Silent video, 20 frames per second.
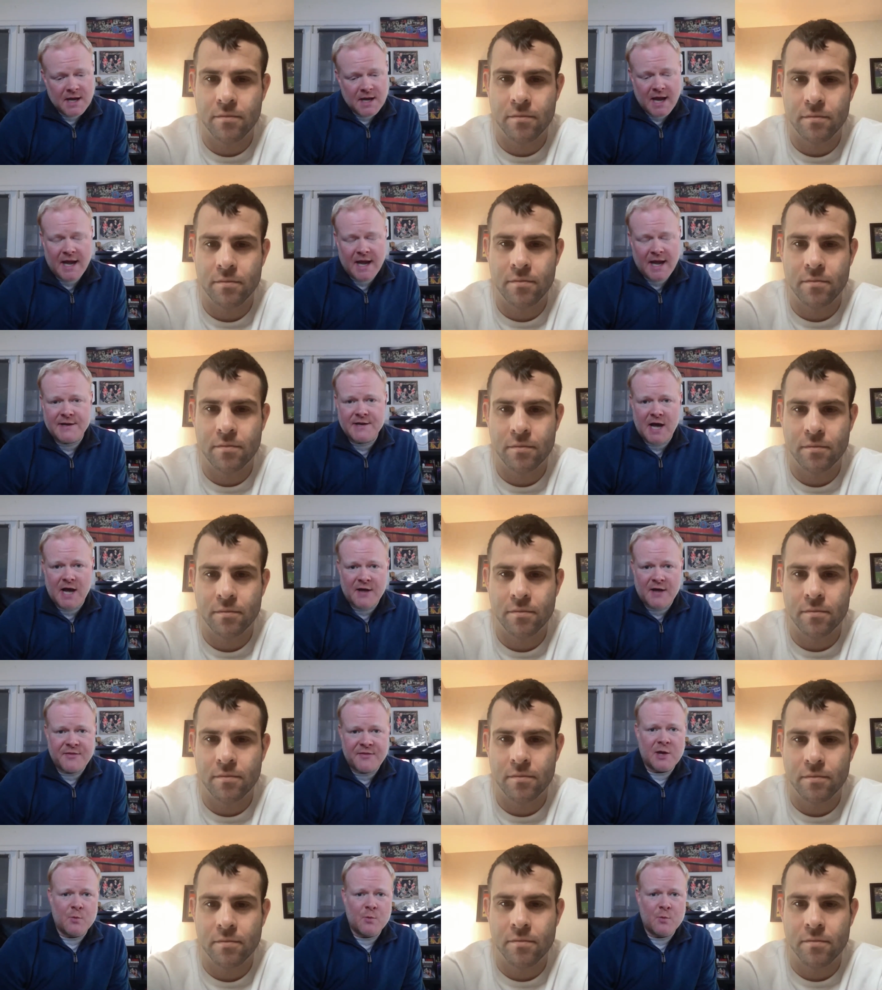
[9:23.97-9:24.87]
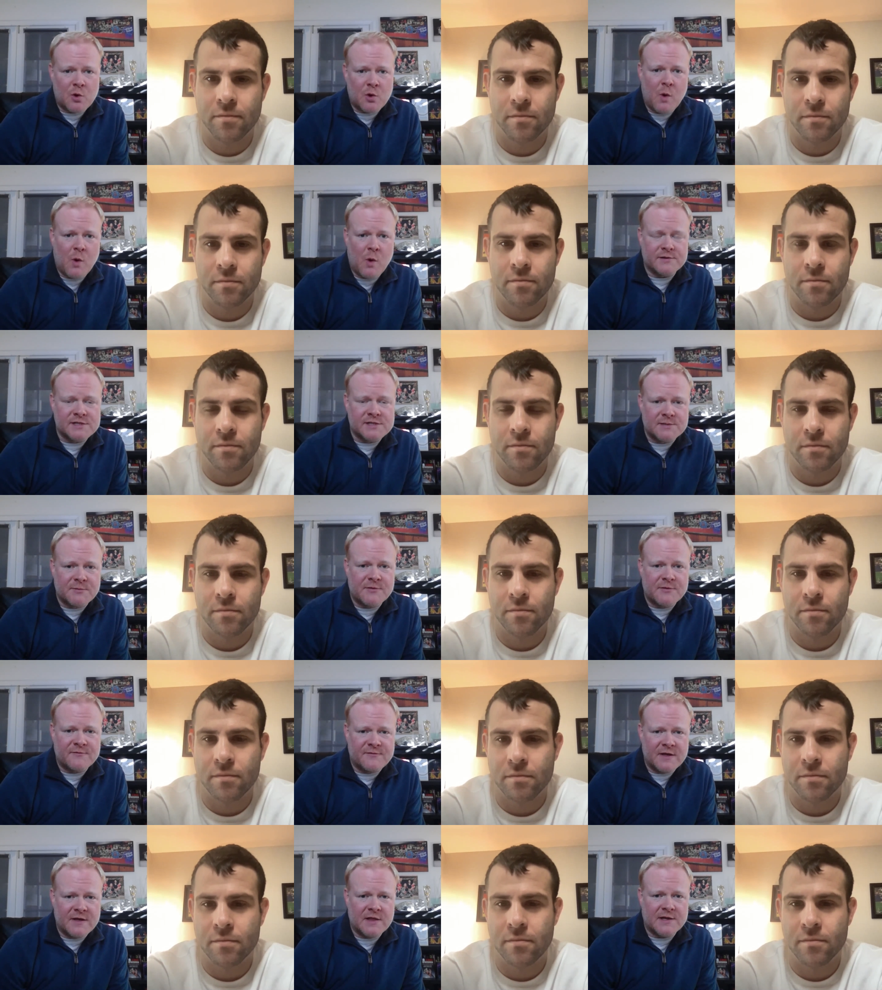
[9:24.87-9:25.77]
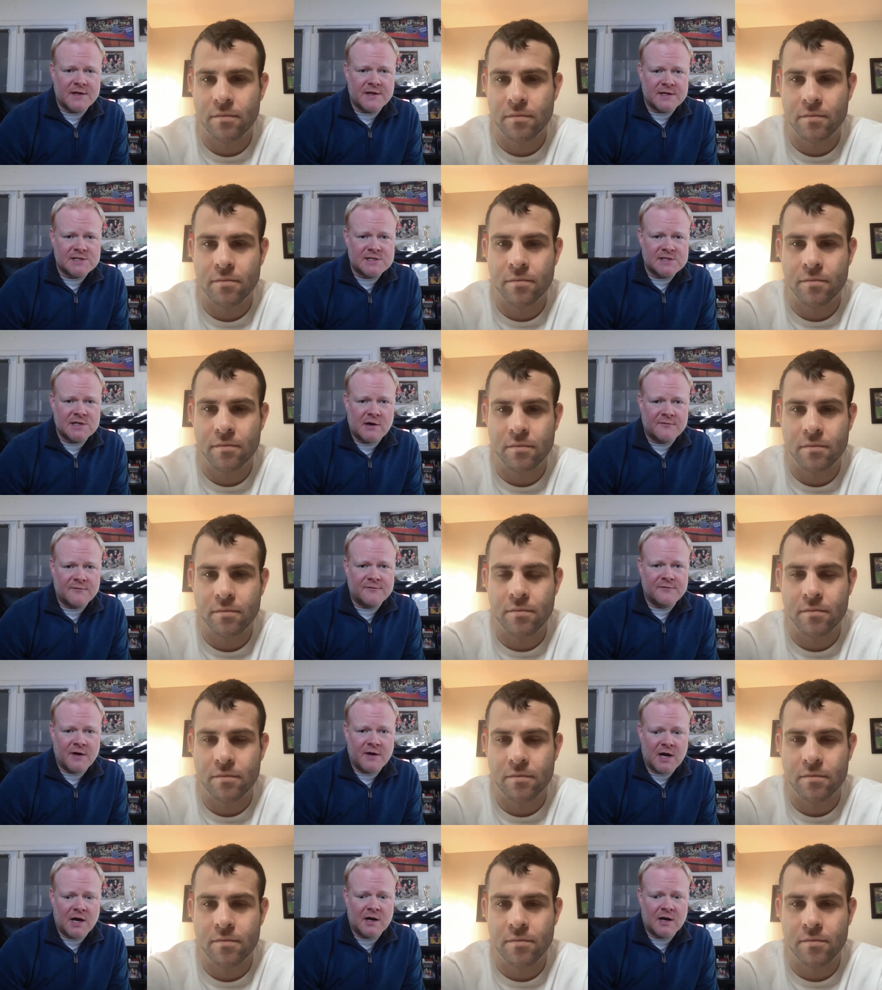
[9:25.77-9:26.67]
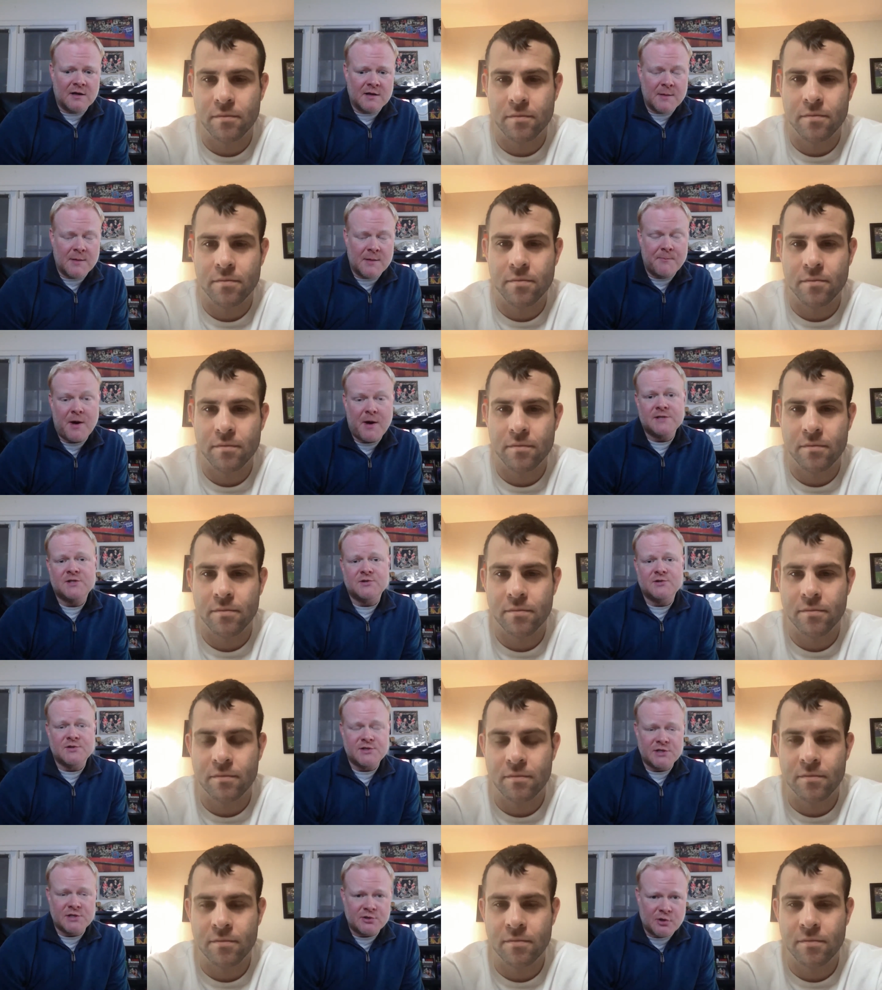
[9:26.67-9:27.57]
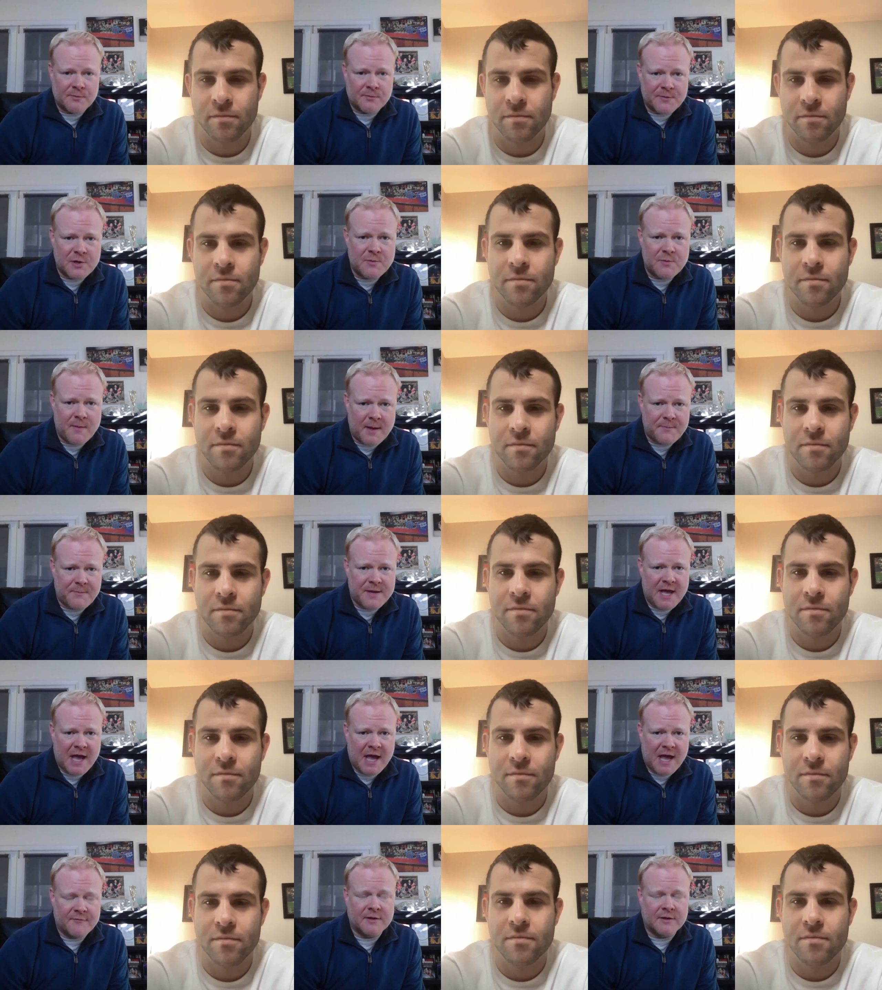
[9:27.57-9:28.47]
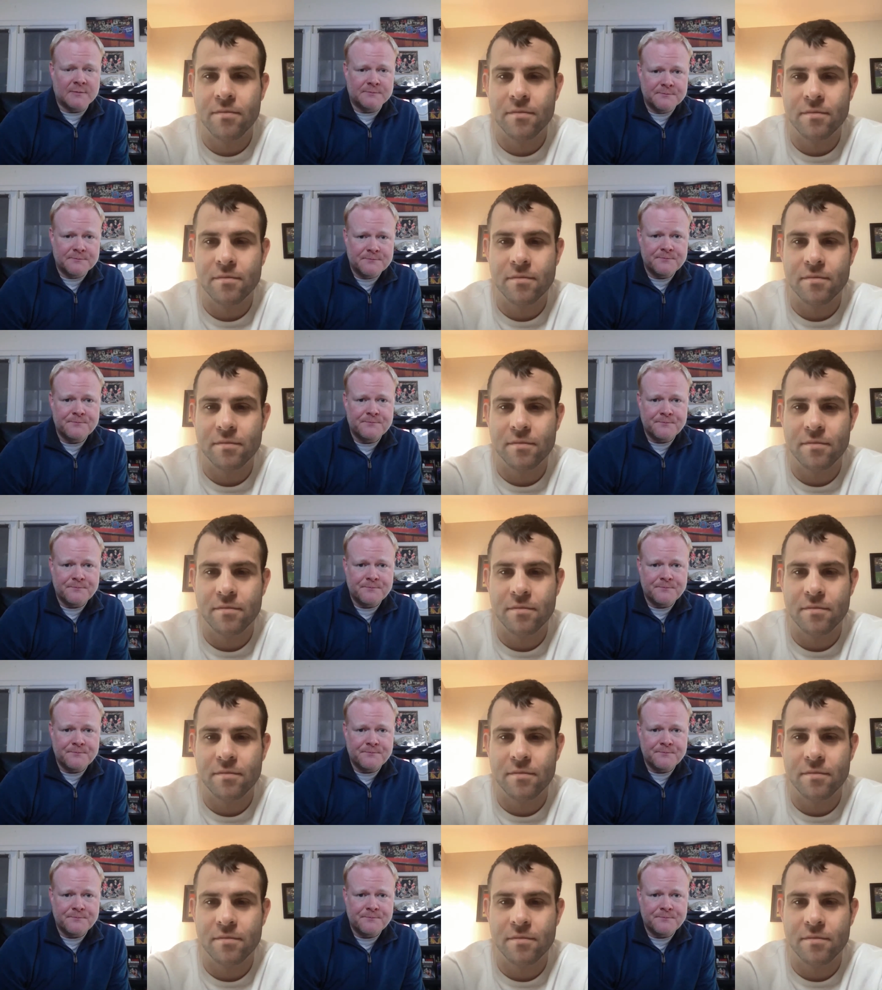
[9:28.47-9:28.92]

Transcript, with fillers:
Speaker 1: And I think it will quell some of the feelings of uh, imposter syndrome that you might be having.